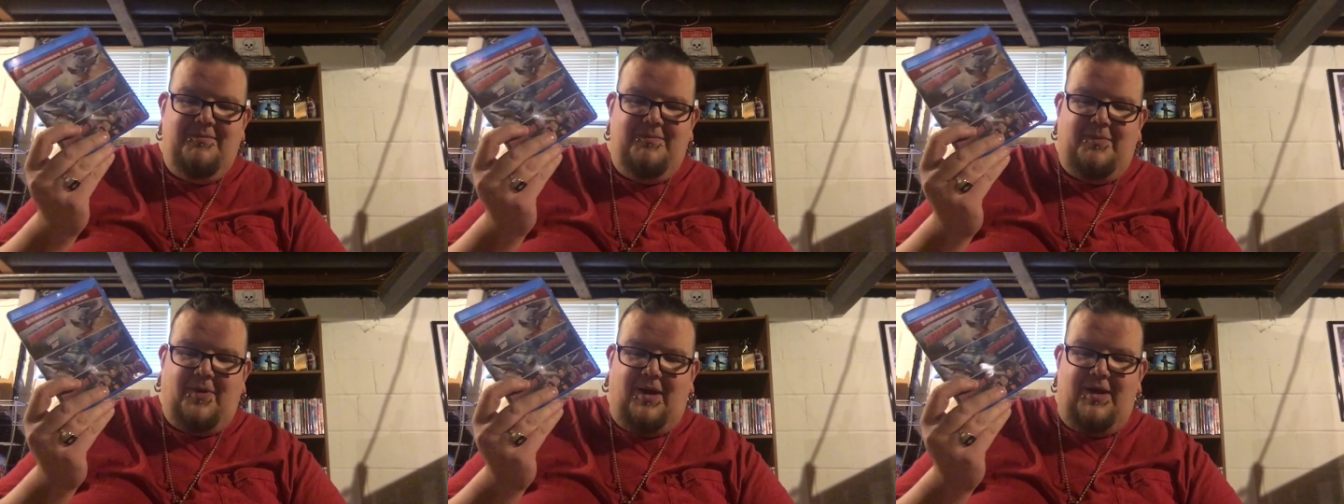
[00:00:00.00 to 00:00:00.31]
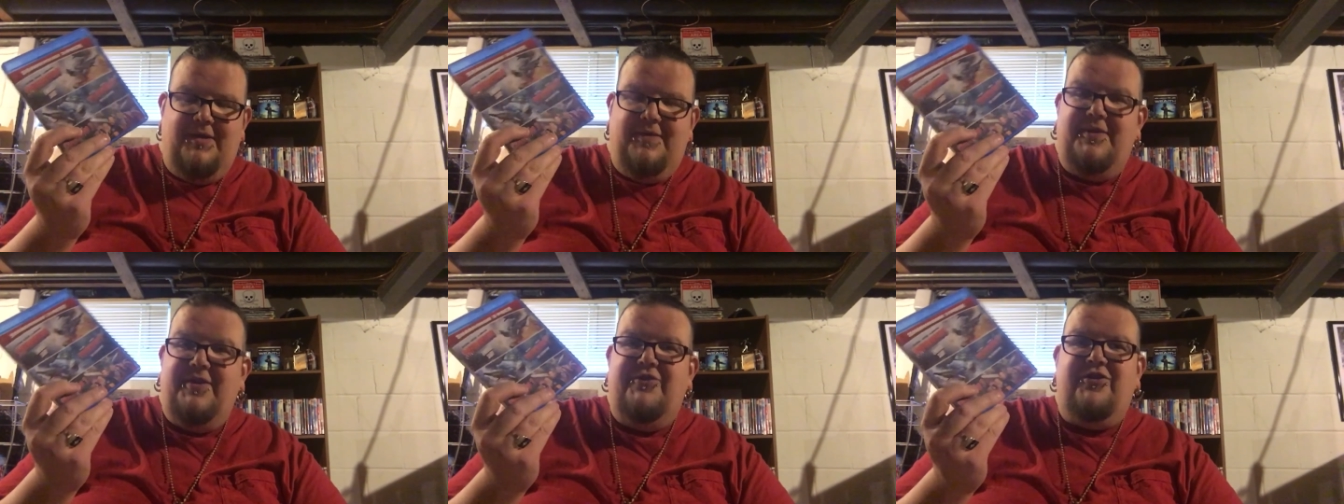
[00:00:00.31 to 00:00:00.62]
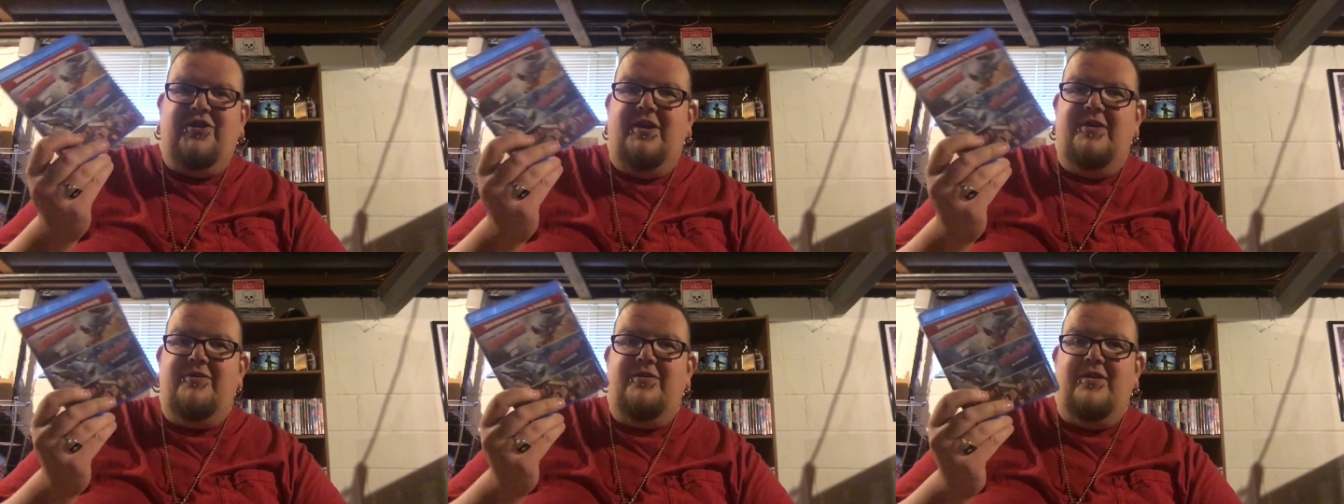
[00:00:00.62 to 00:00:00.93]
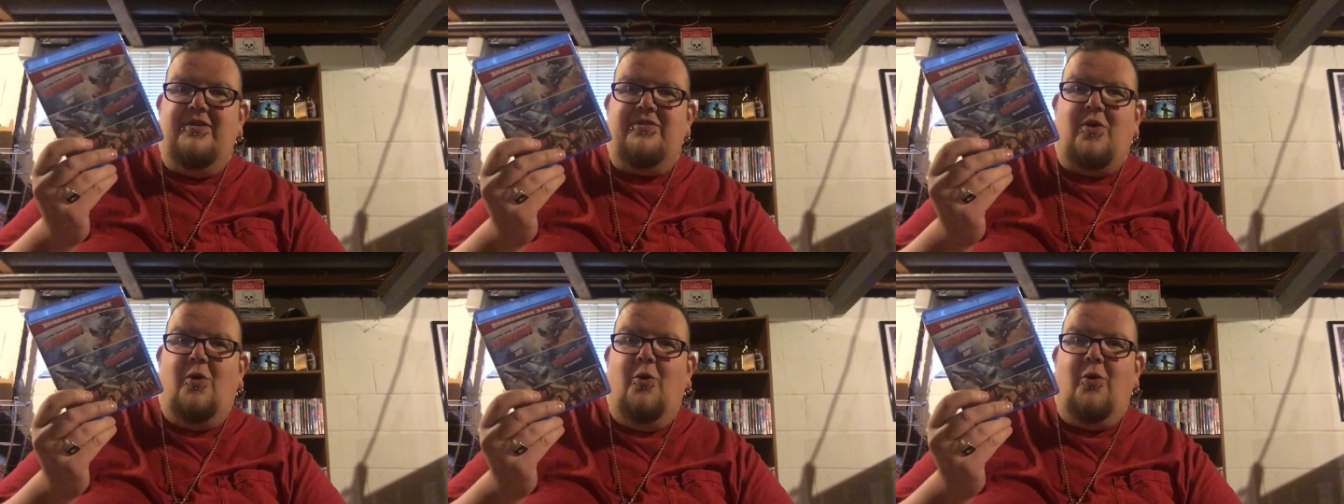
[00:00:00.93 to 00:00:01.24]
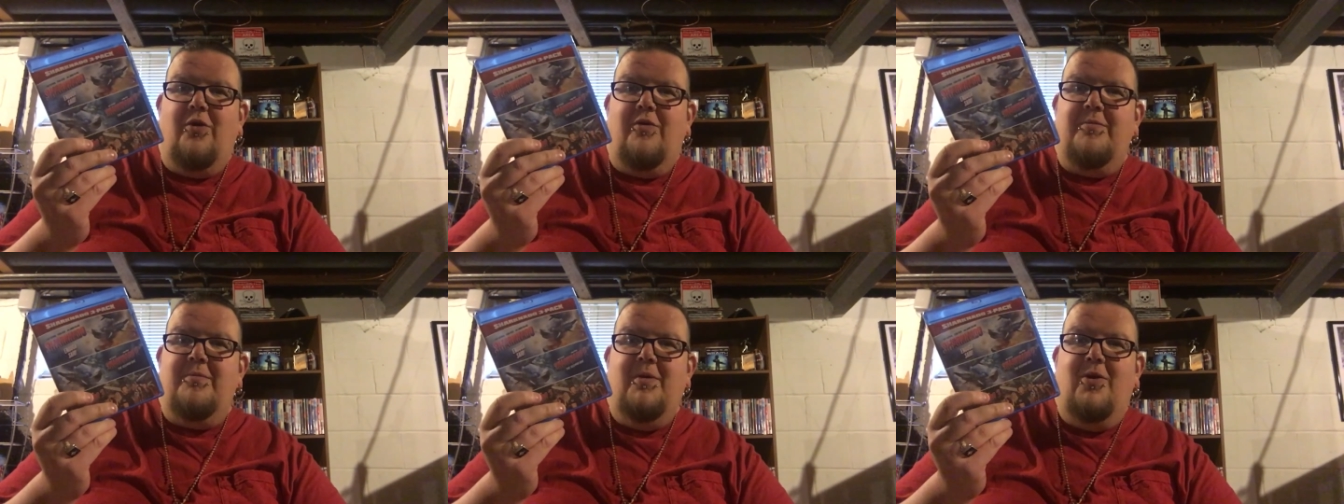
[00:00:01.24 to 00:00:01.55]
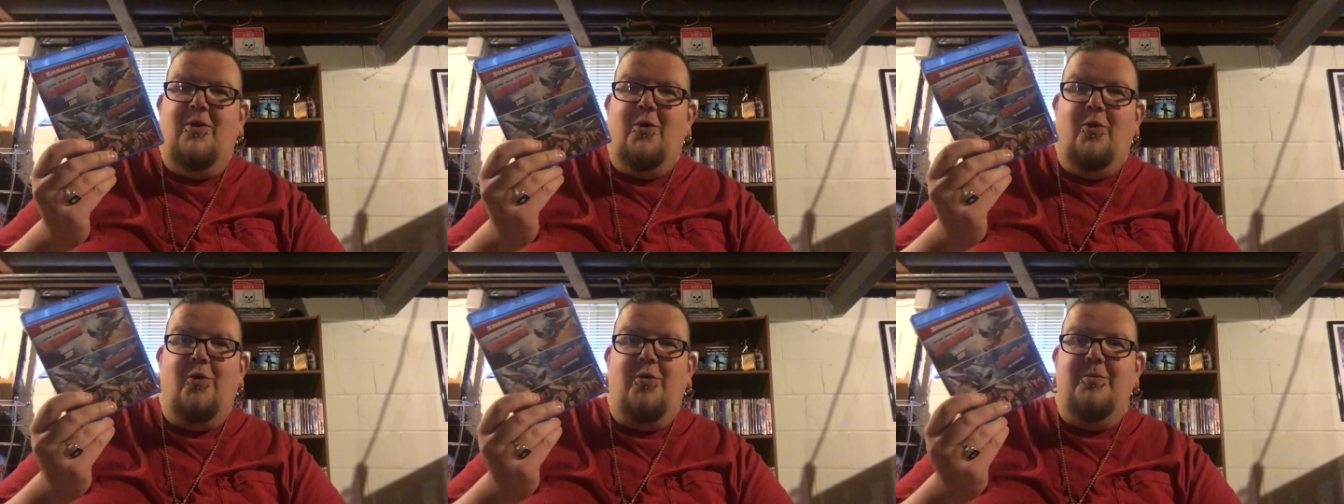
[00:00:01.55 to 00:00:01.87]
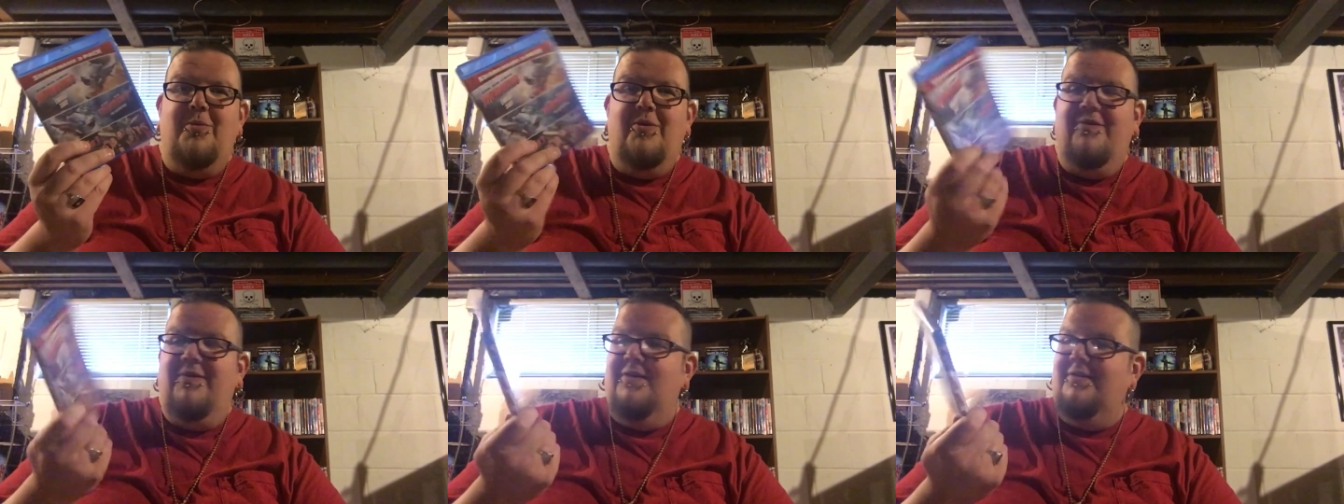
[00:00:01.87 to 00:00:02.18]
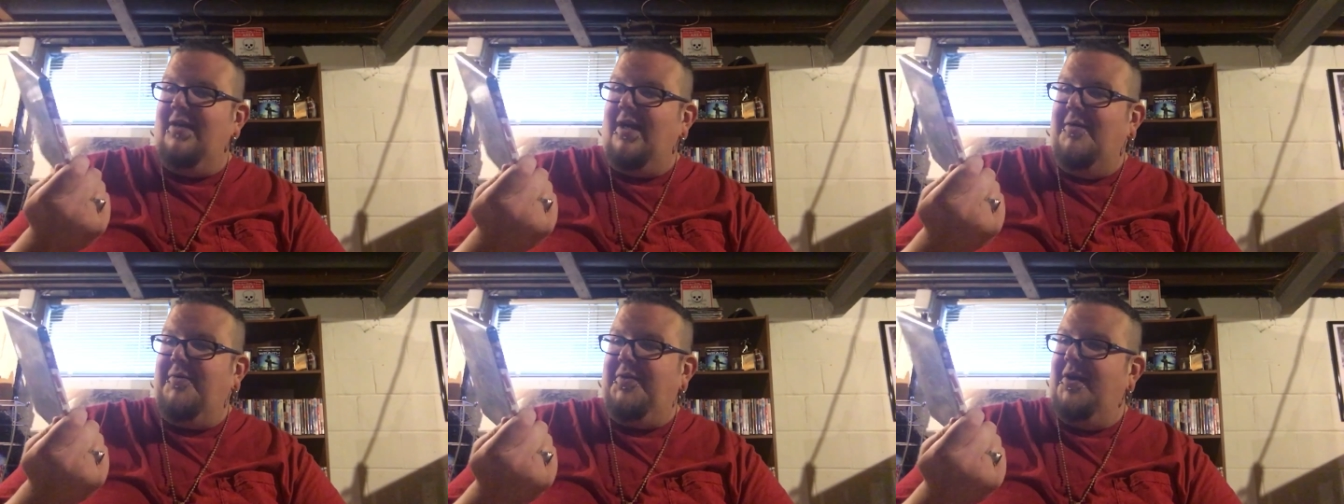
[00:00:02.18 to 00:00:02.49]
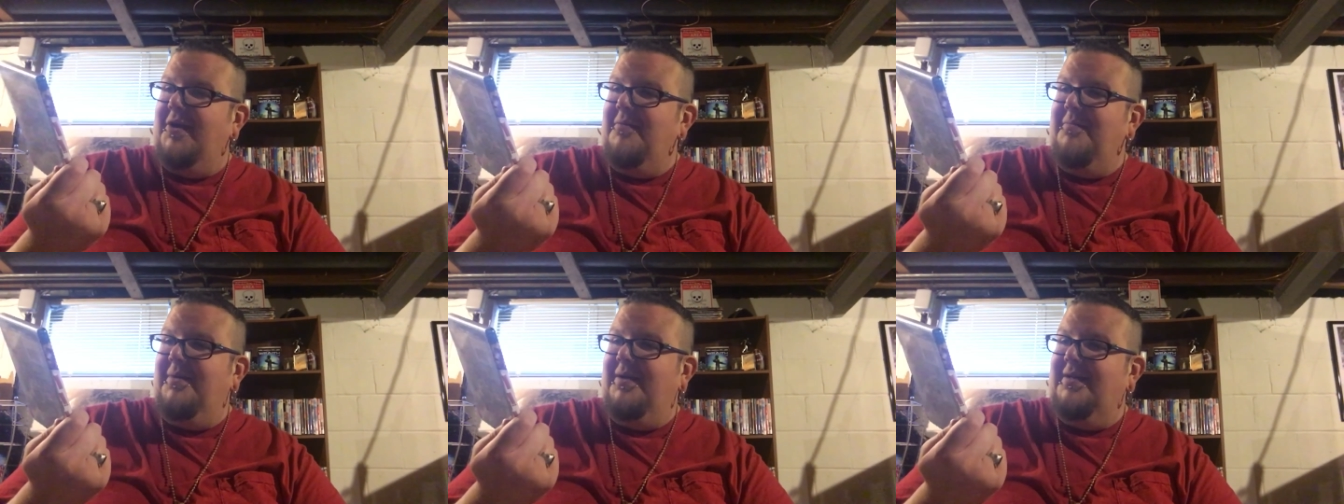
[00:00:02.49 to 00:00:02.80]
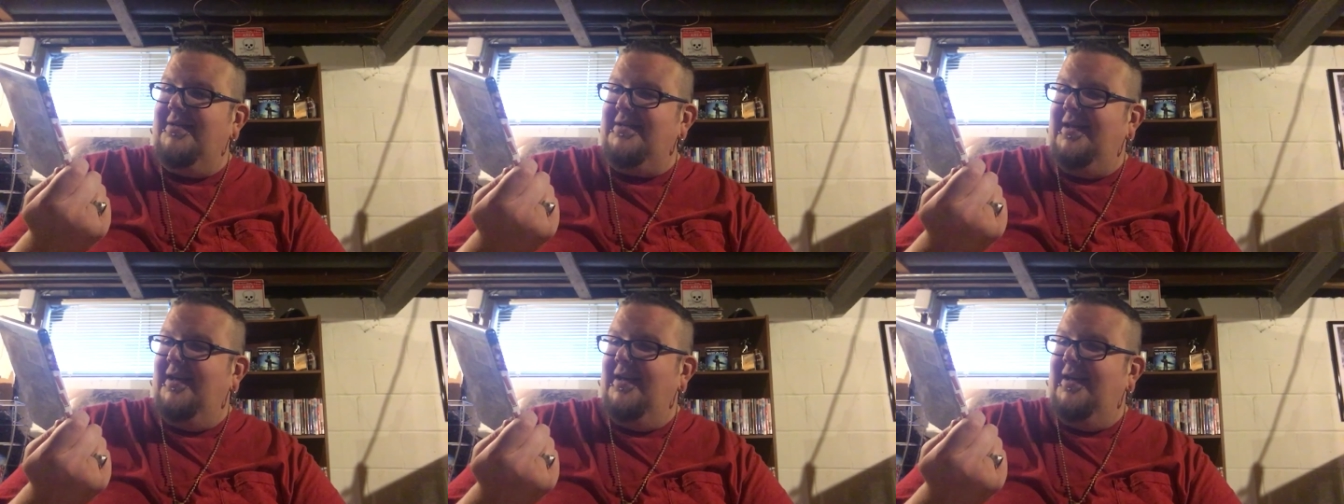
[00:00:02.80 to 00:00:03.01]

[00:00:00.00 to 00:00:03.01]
probably the cheesiest horror horror movies out there, but